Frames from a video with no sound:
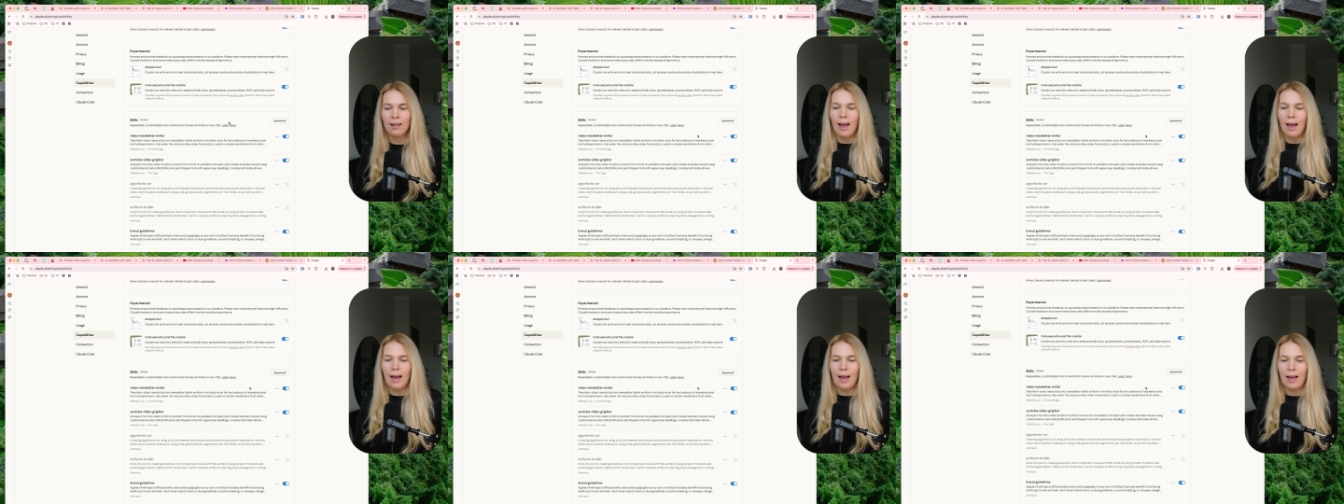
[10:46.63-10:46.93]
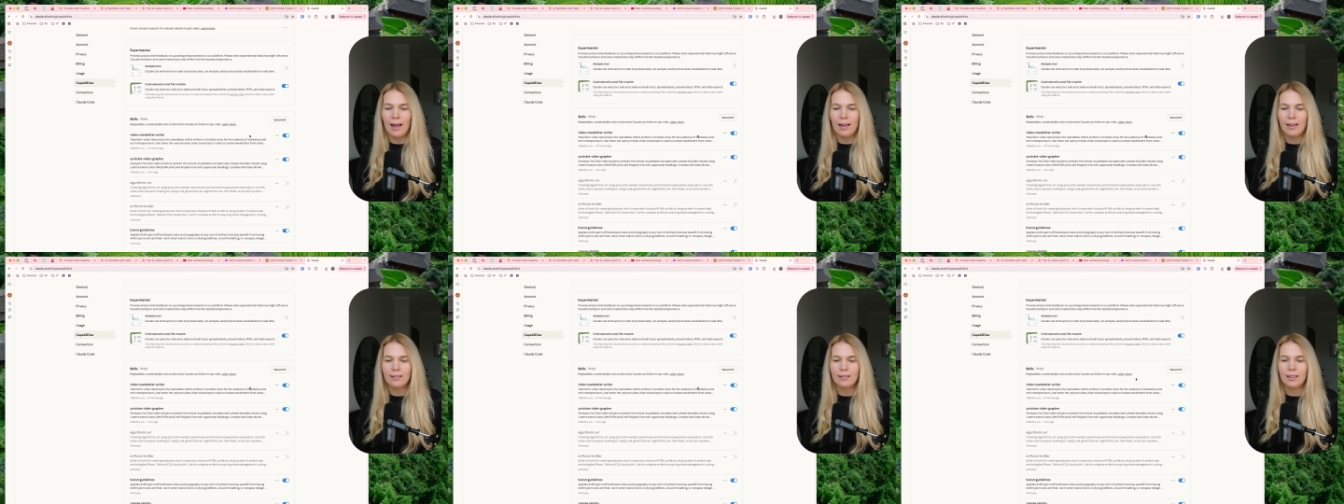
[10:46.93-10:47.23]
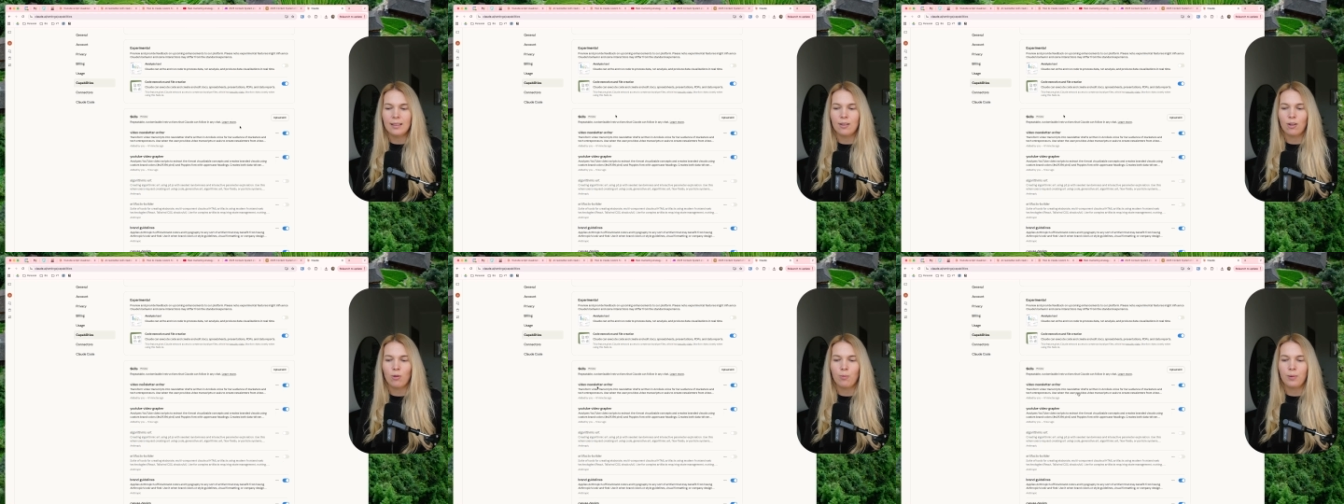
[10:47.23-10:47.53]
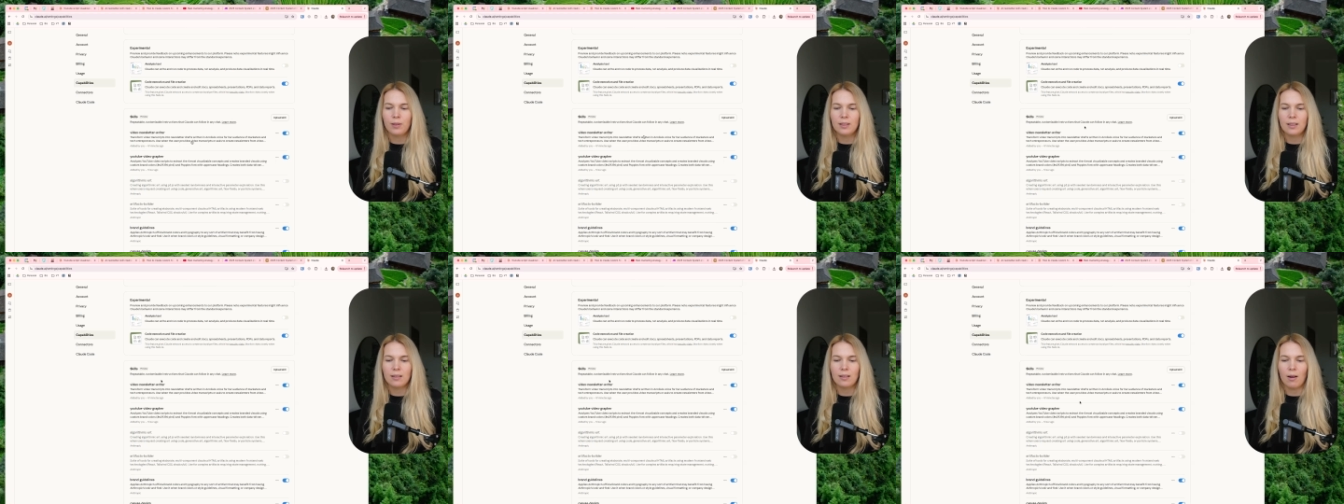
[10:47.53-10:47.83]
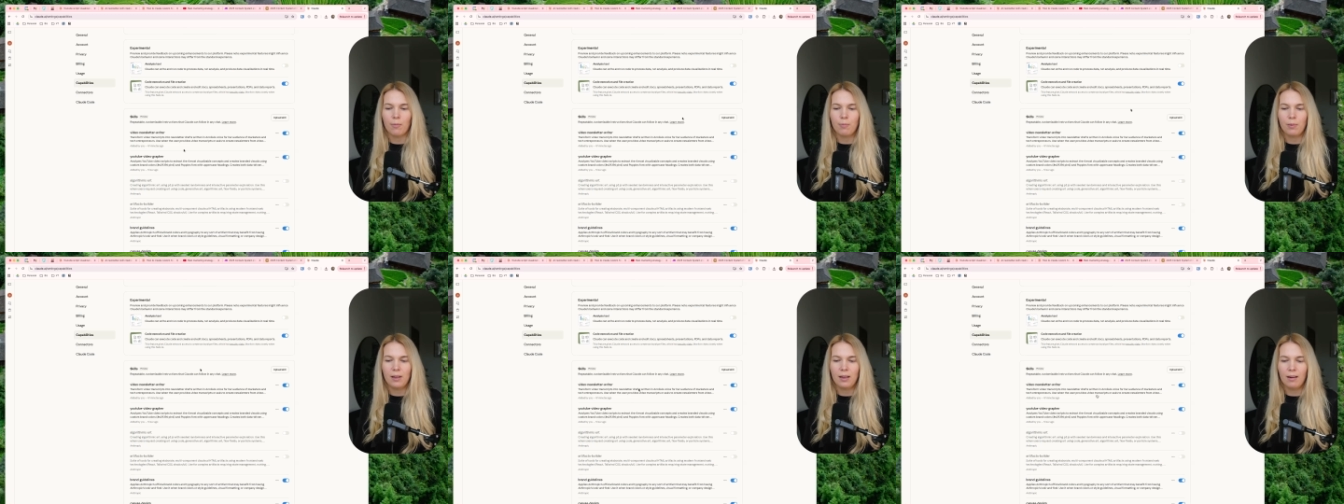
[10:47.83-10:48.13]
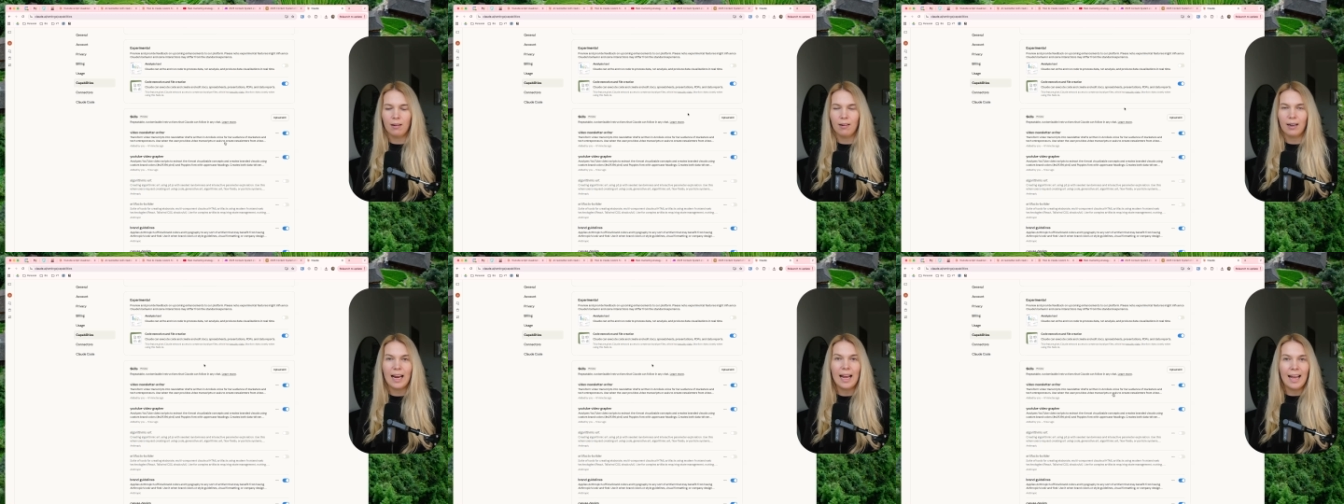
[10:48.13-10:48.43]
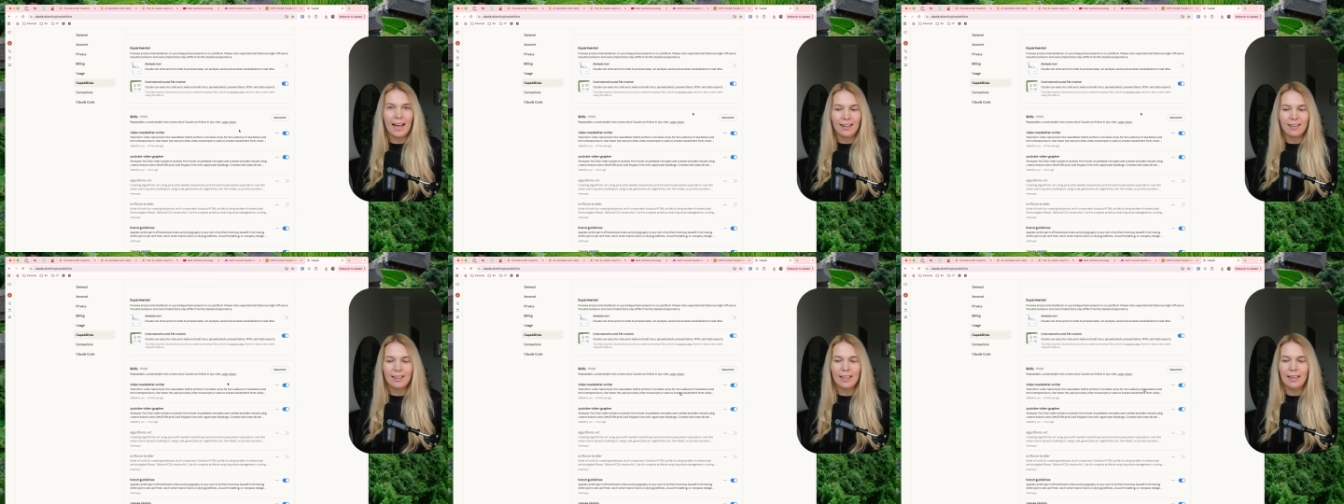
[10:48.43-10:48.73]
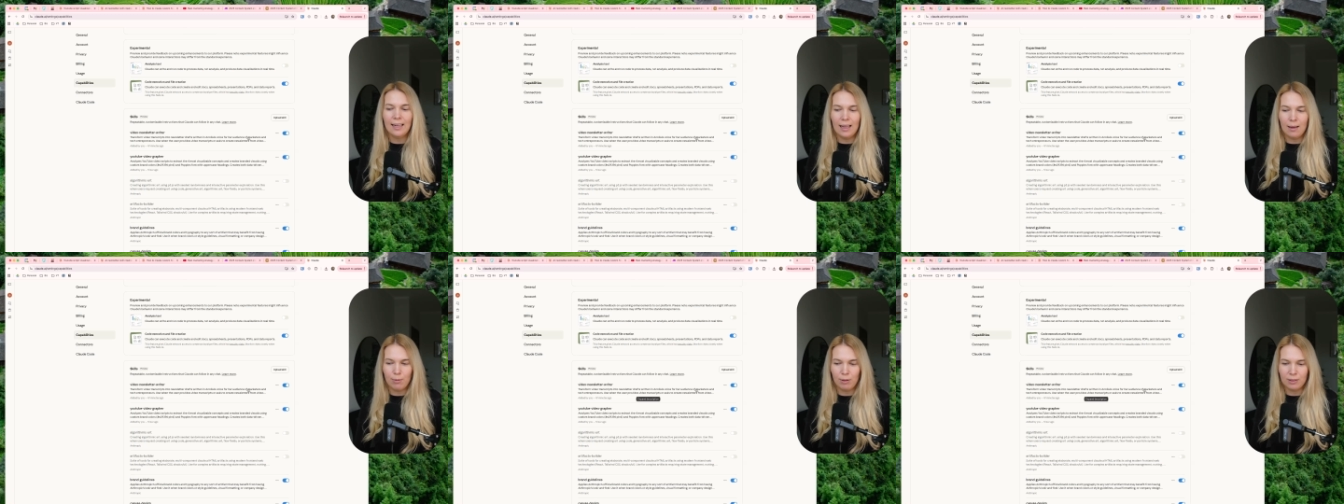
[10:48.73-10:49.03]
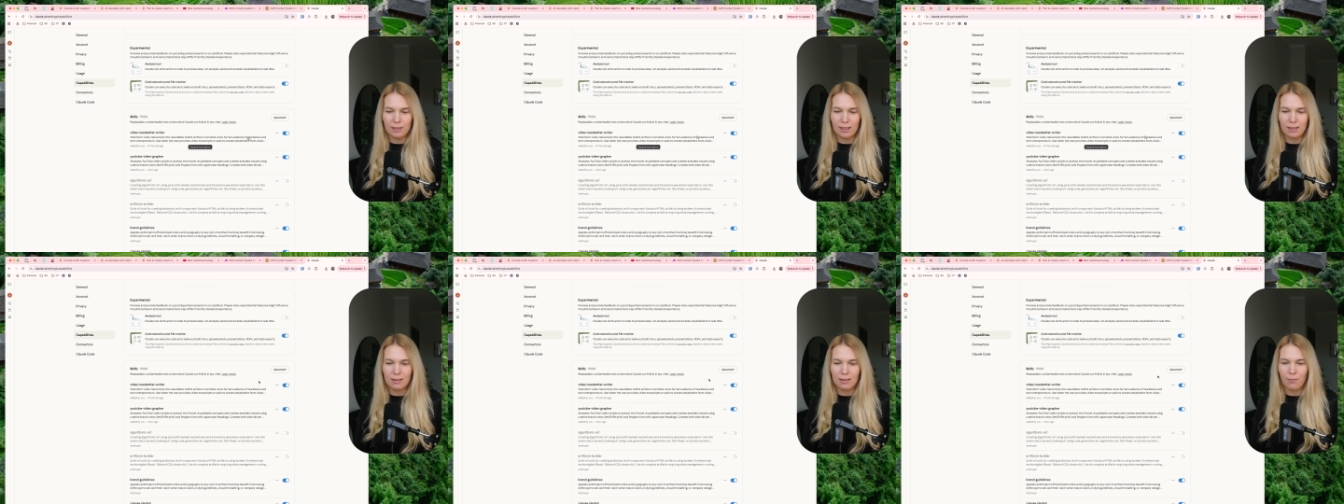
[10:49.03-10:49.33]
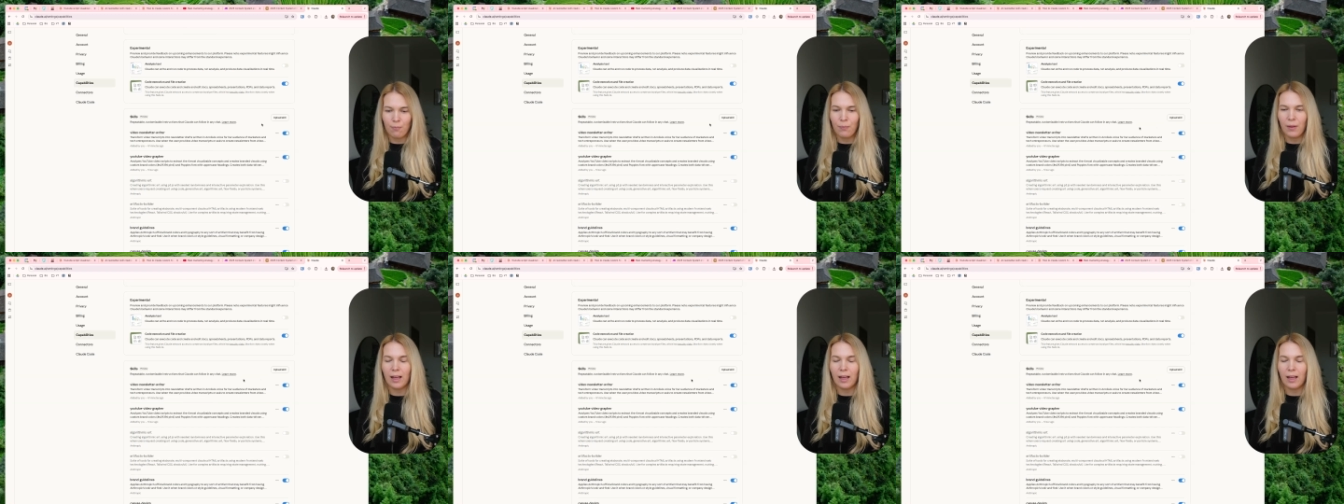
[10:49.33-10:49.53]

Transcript: and it opened it up here and enabled it.